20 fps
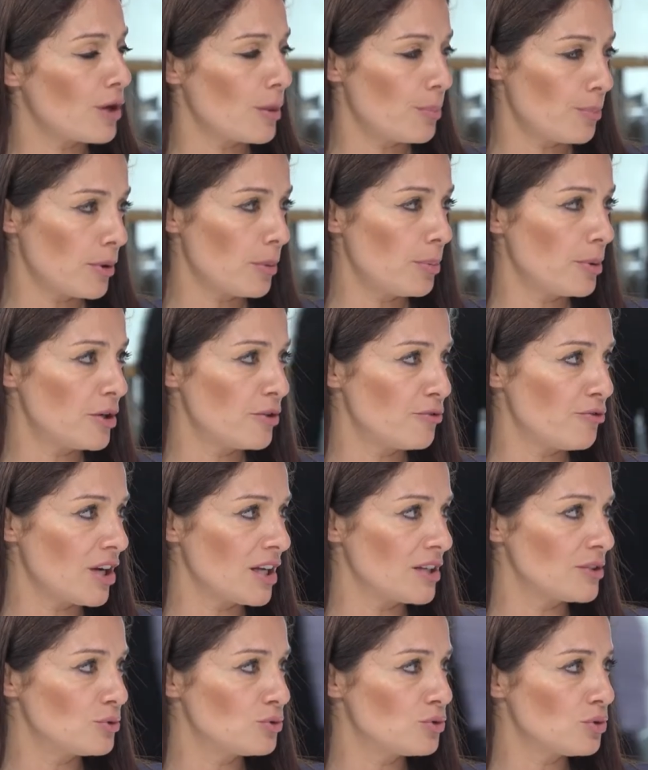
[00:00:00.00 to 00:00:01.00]
a proper
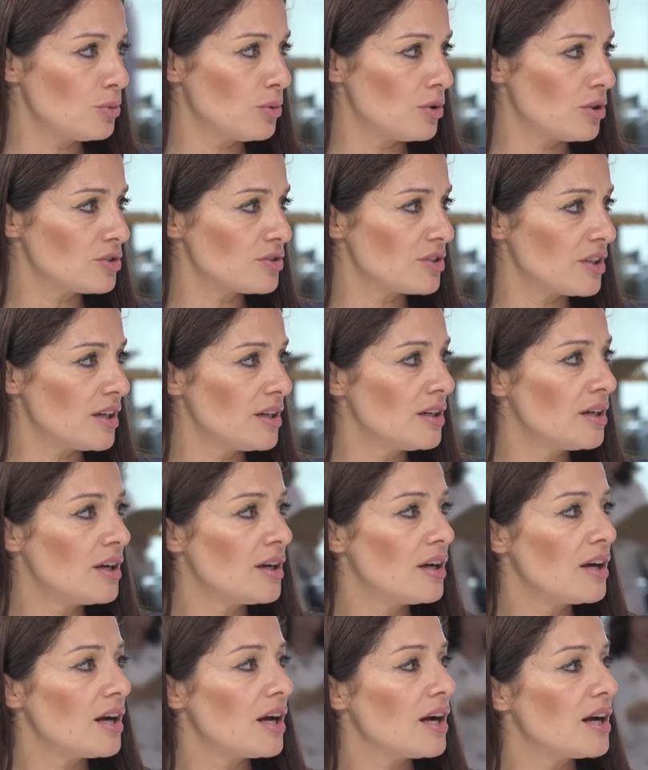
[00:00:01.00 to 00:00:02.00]
value to water
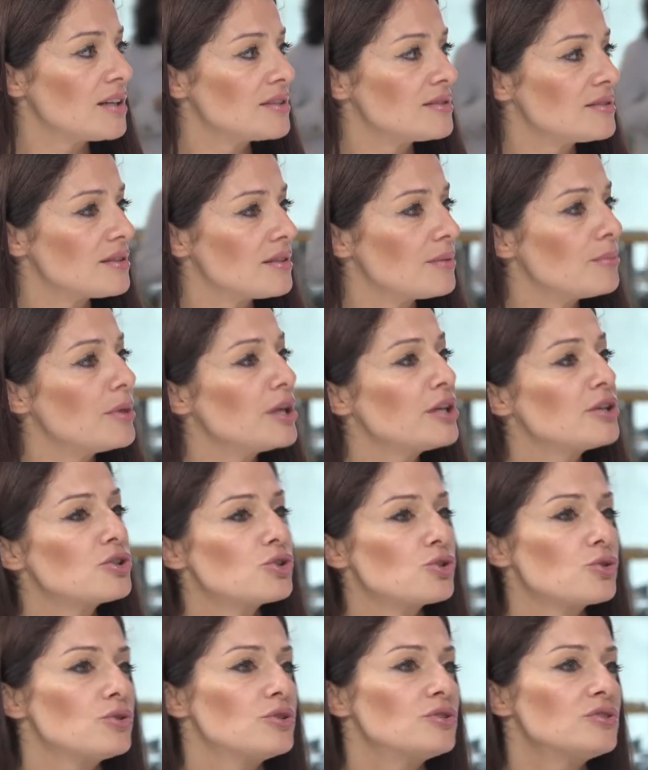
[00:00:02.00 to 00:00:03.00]
and make
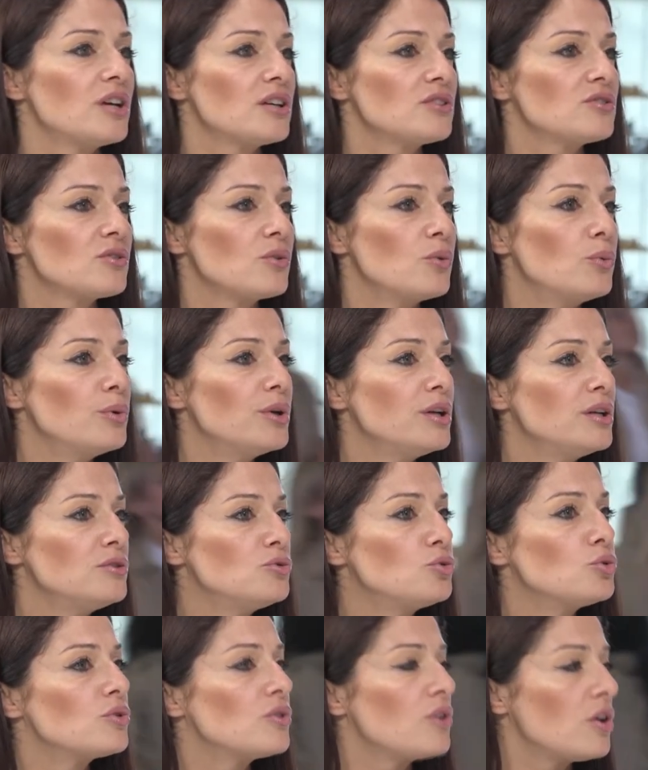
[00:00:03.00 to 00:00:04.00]
sure that we
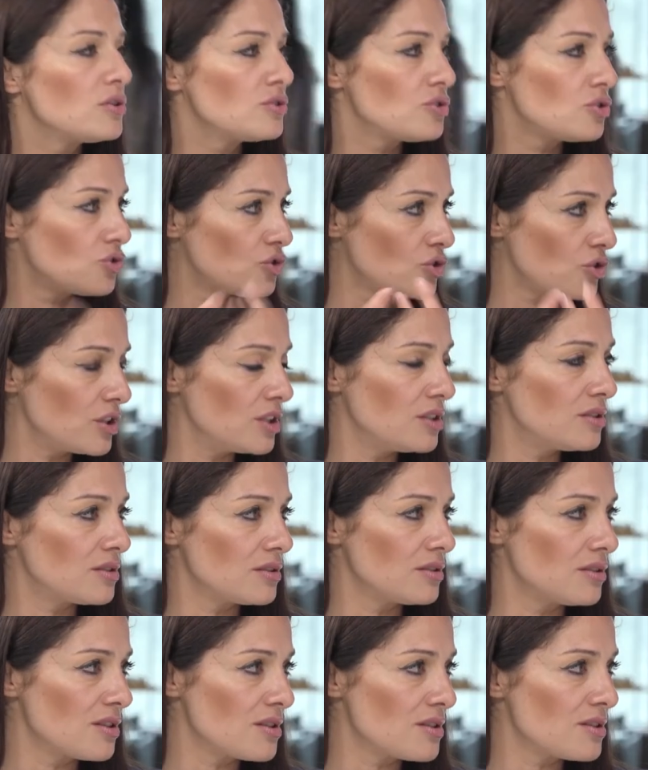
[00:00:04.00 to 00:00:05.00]
do not treat
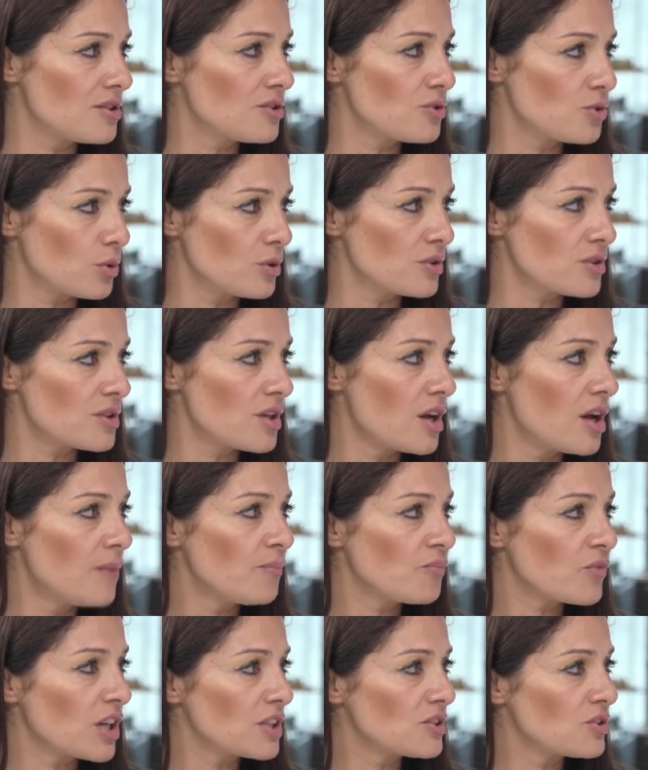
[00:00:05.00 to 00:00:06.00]
this resource
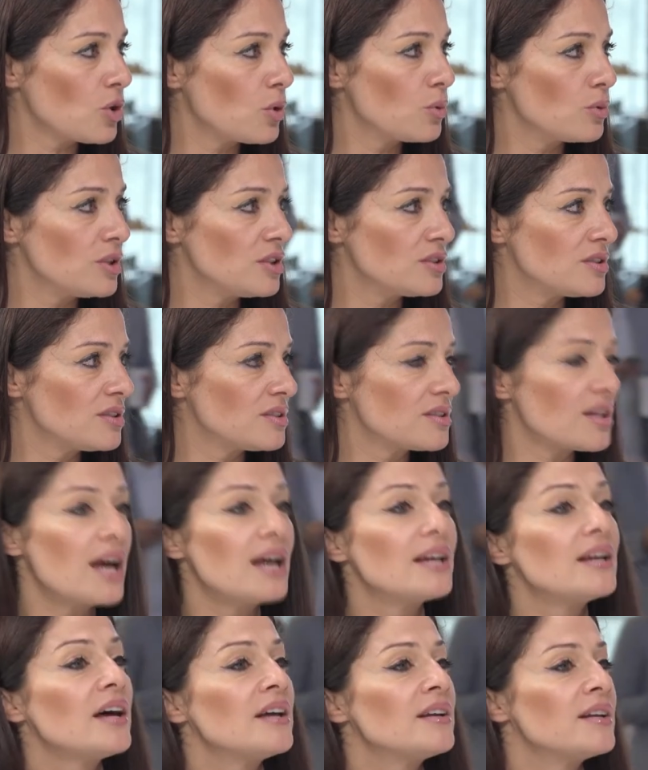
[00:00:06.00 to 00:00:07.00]
as though it is
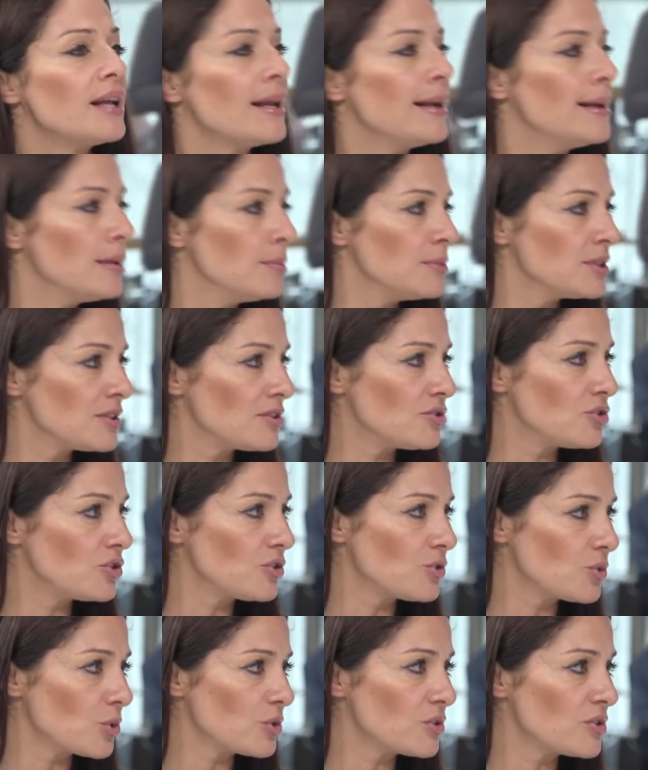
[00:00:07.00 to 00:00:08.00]
an unlimited
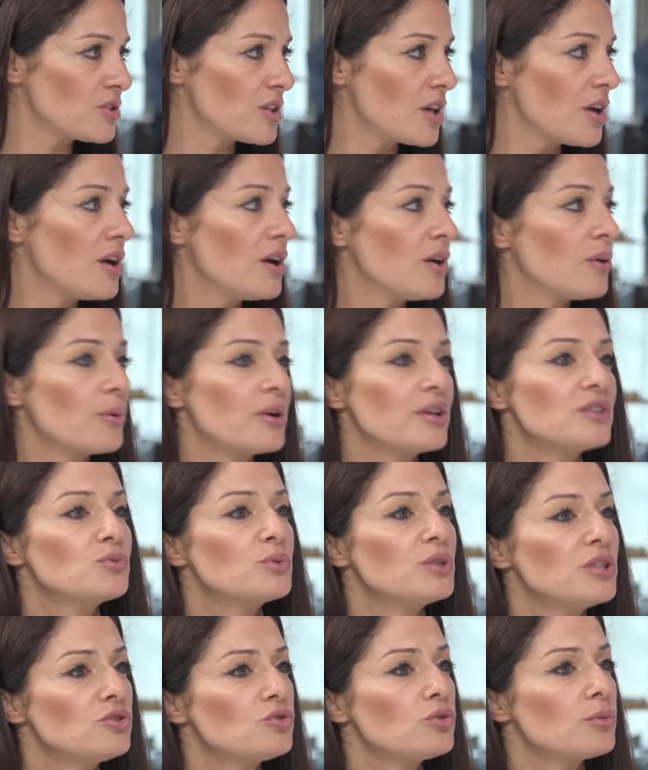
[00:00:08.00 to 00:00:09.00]
resource. Whereas
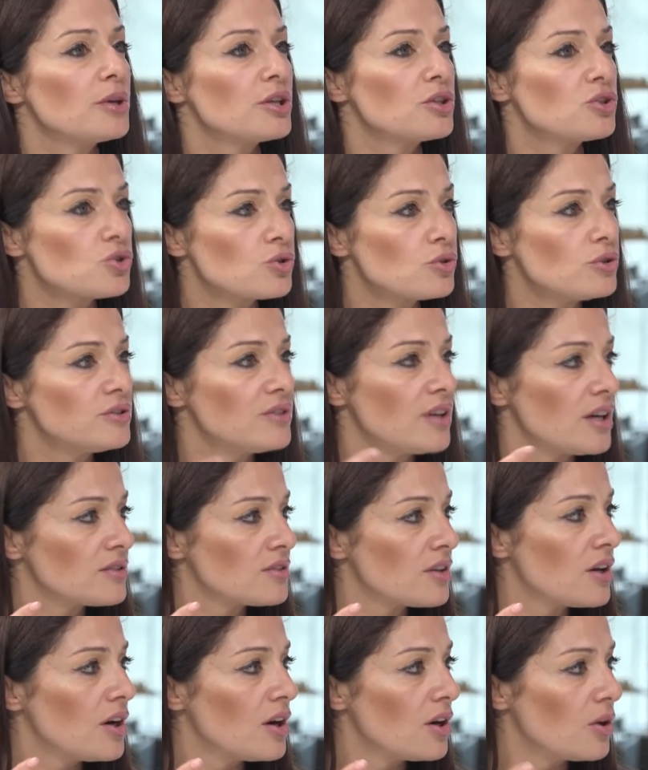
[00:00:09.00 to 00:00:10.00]
we need to make sure
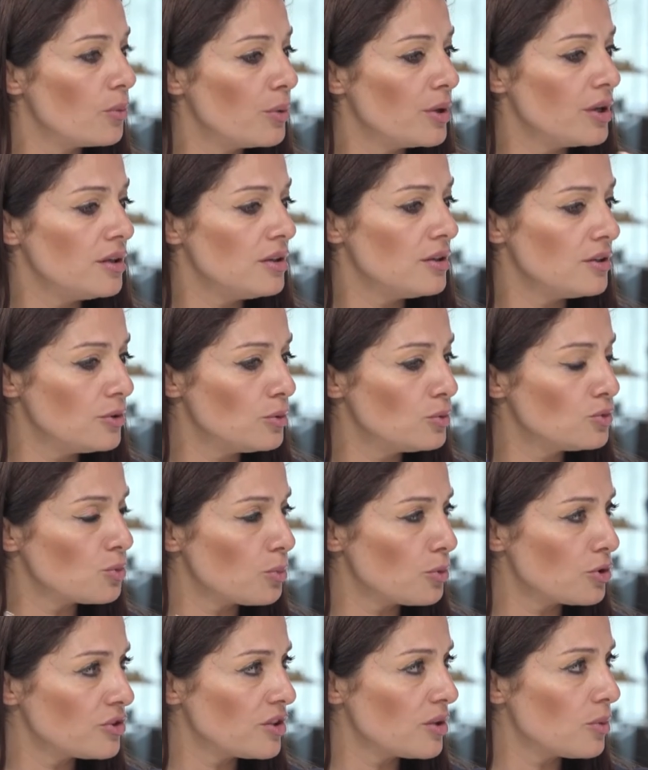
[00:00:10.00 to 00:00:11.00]
that we use
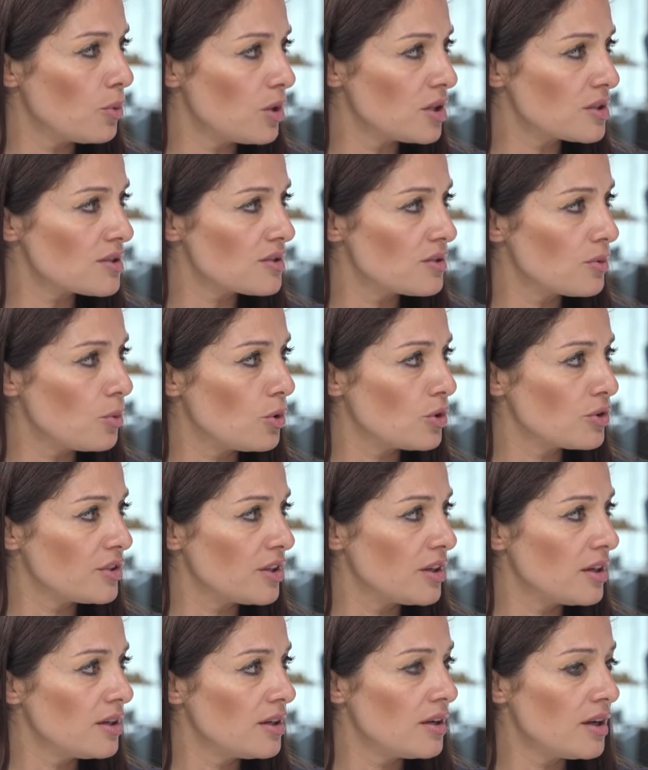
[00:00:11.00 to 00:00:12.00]
more than once the
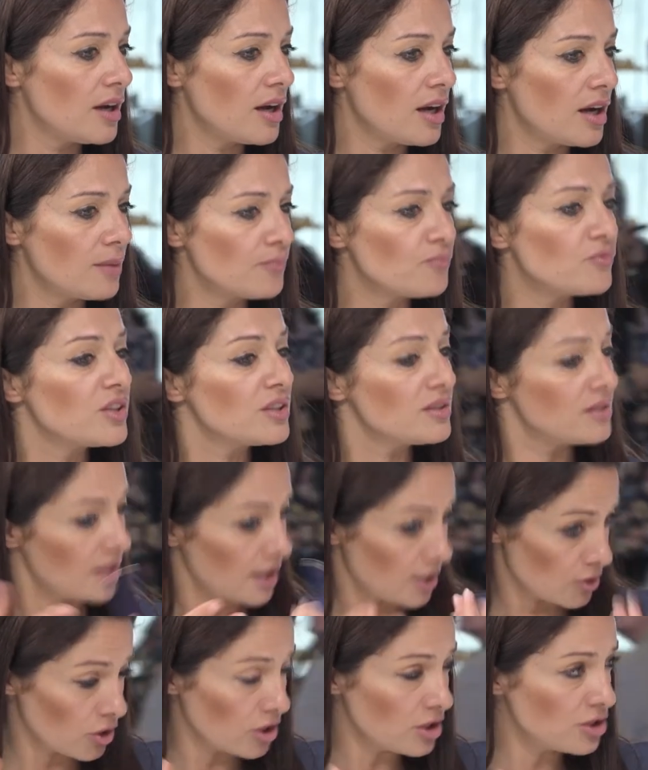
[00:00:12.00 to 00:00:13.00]
water. Um, the
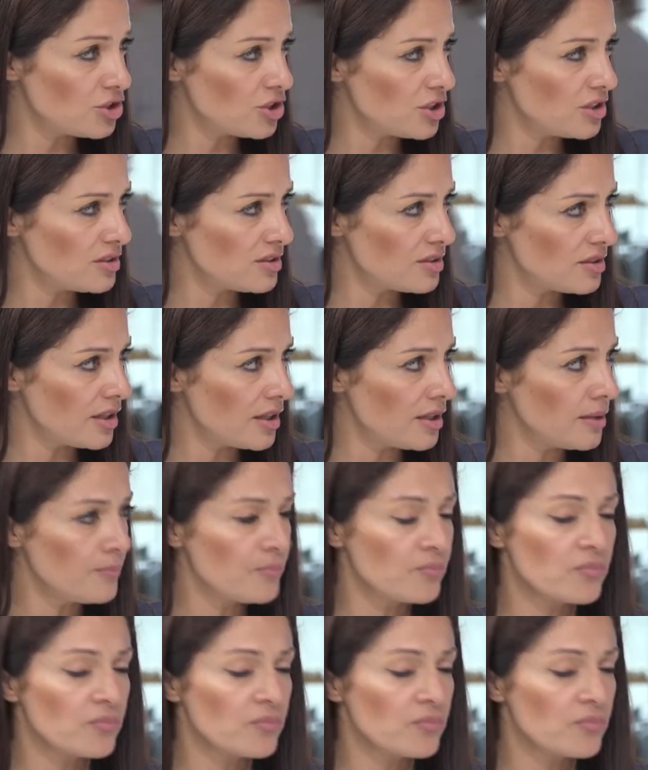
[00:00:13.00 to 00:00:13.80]
technology is there.